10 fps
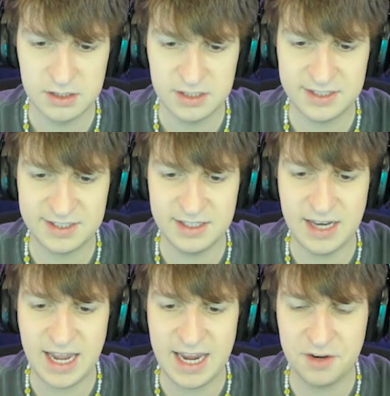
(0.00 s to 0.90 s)

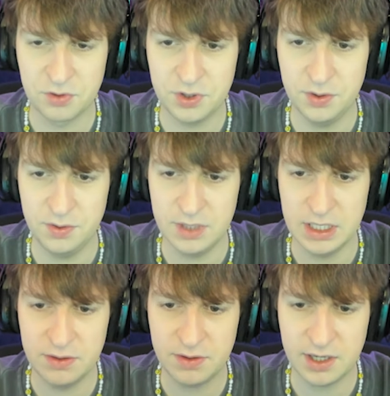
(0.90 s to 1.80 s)
Snake root.
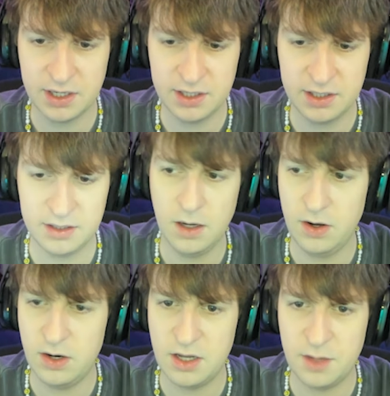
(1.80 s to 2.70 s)
Okay. Oh,
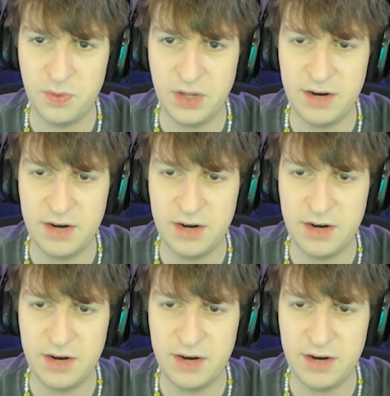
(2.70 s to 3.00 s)
another plant